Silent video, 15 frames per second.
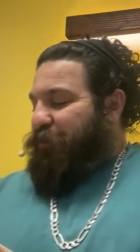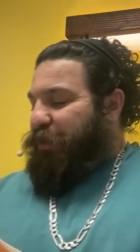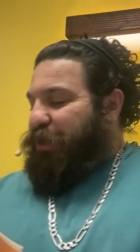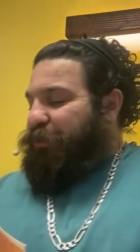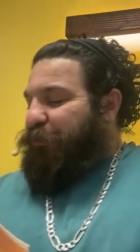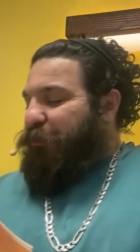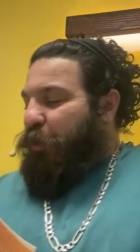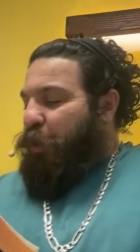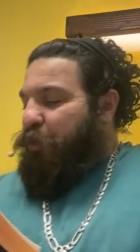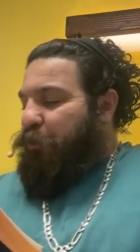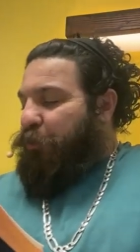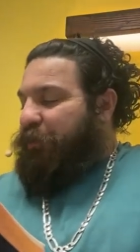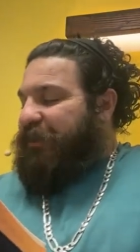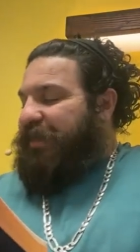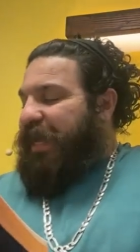Verse 4
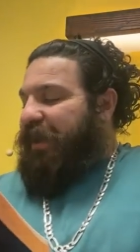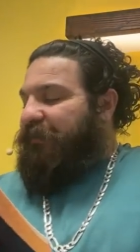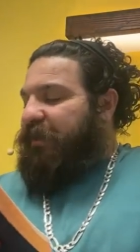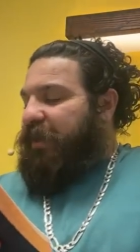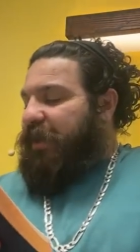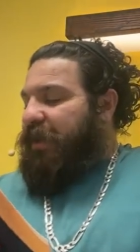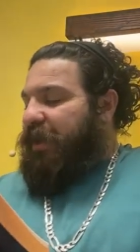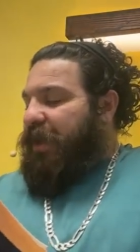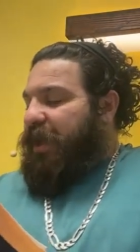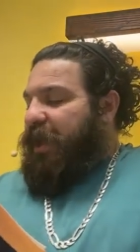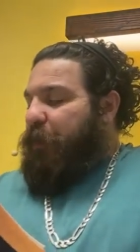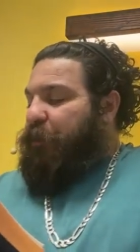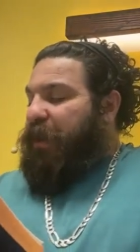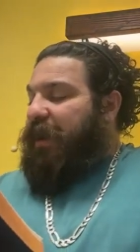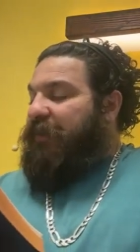through 7.
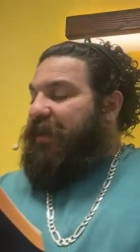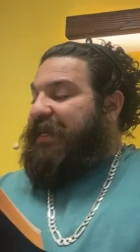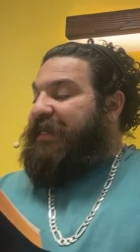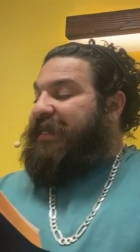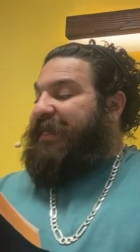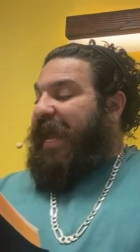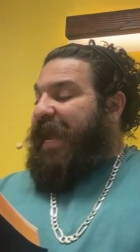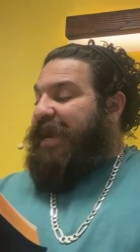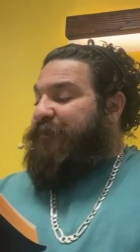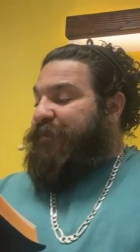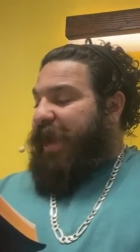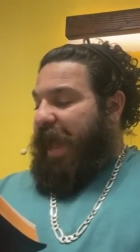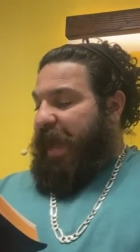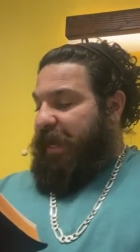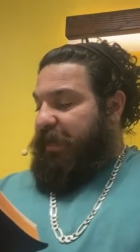But in the
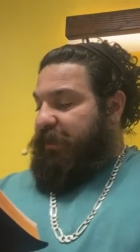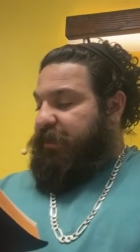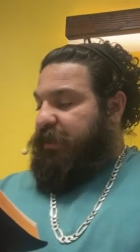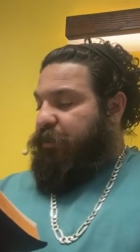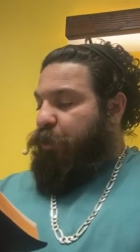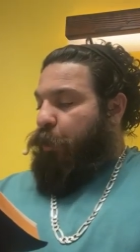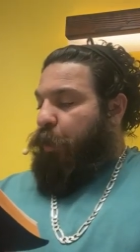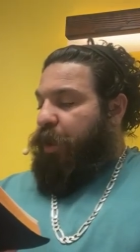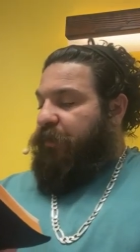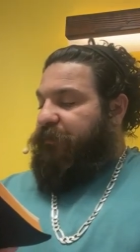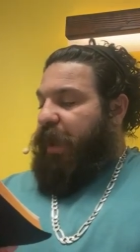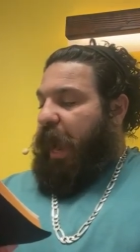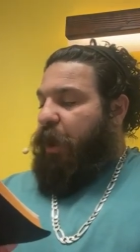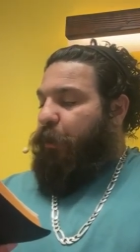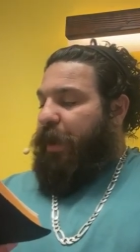same night, the word
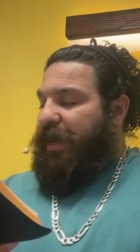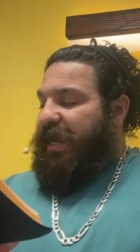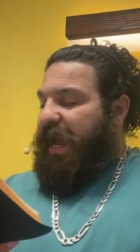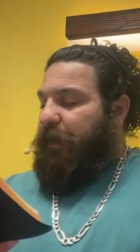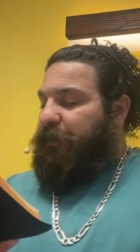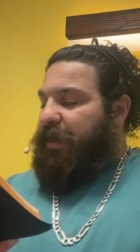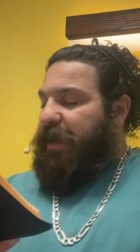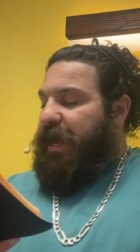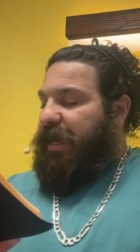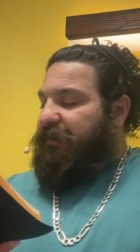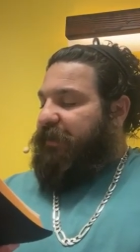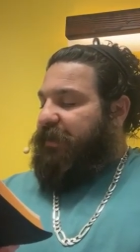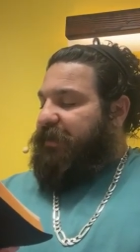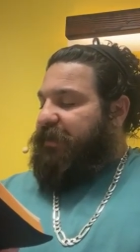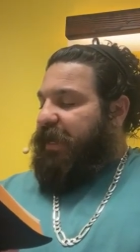of Yahweh came to
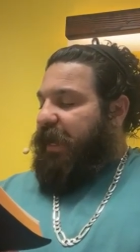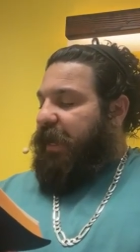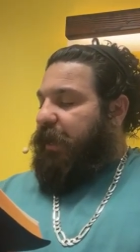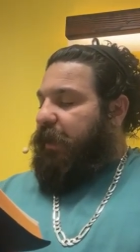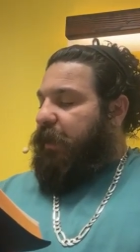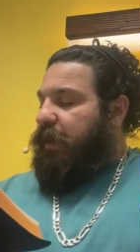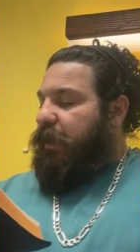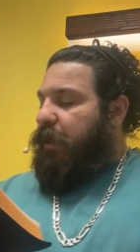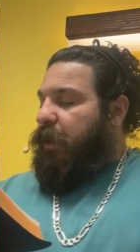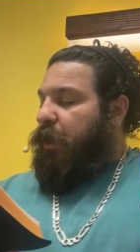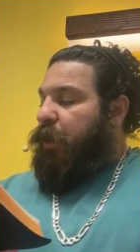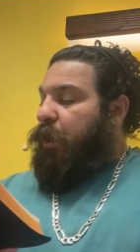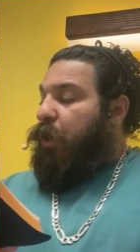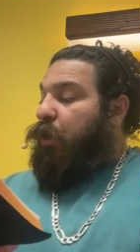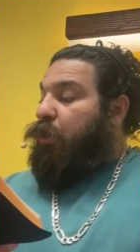Nathan, saying,
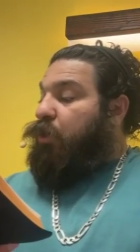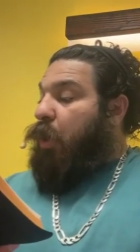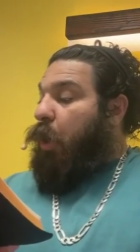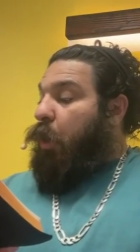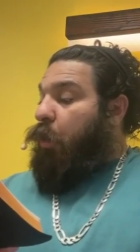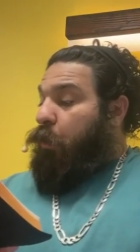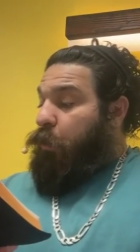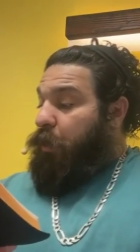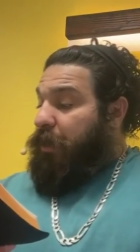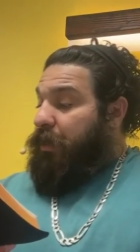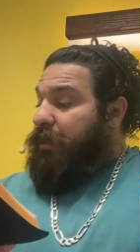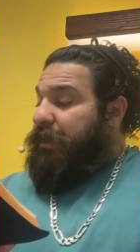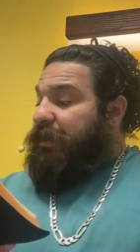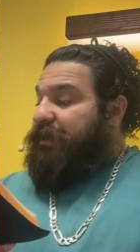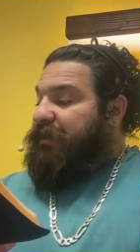Go,
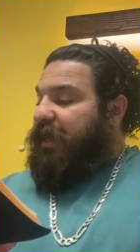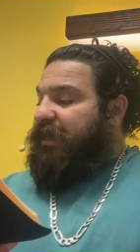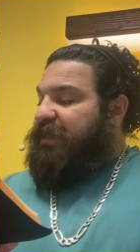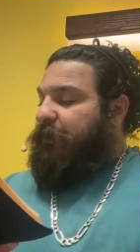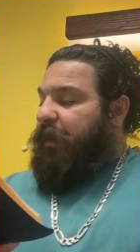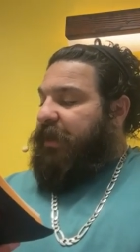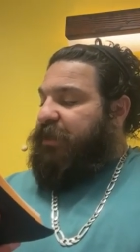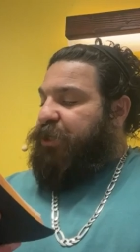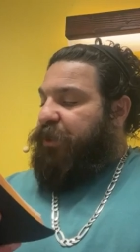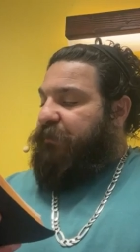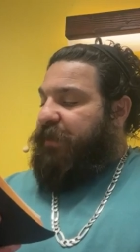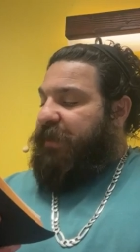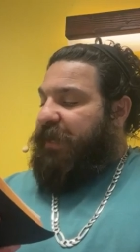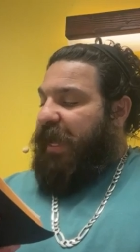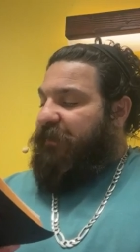say to my
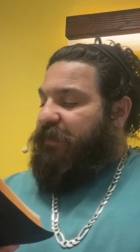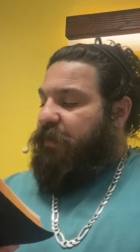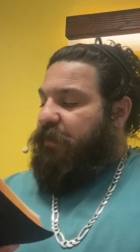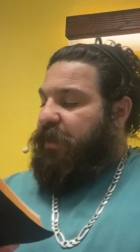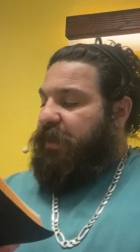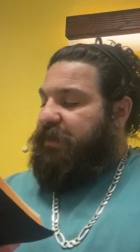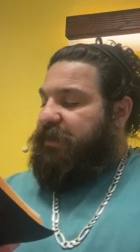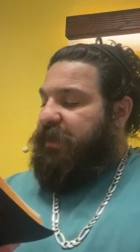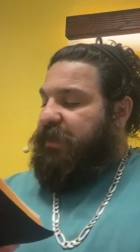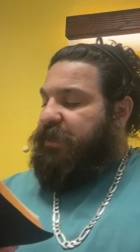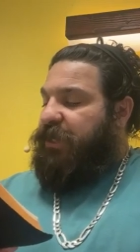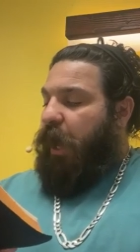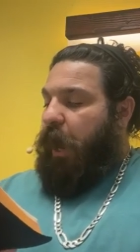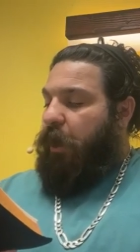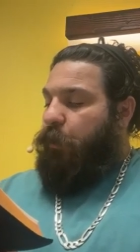servant David, Thus
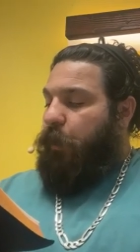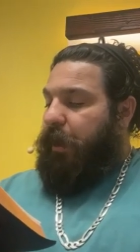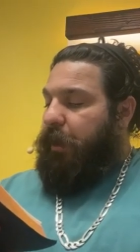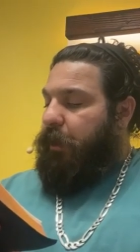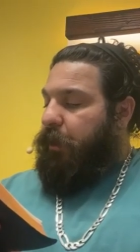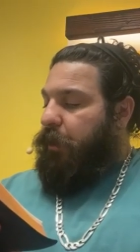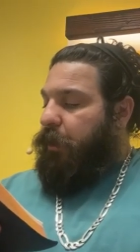says Yahweh.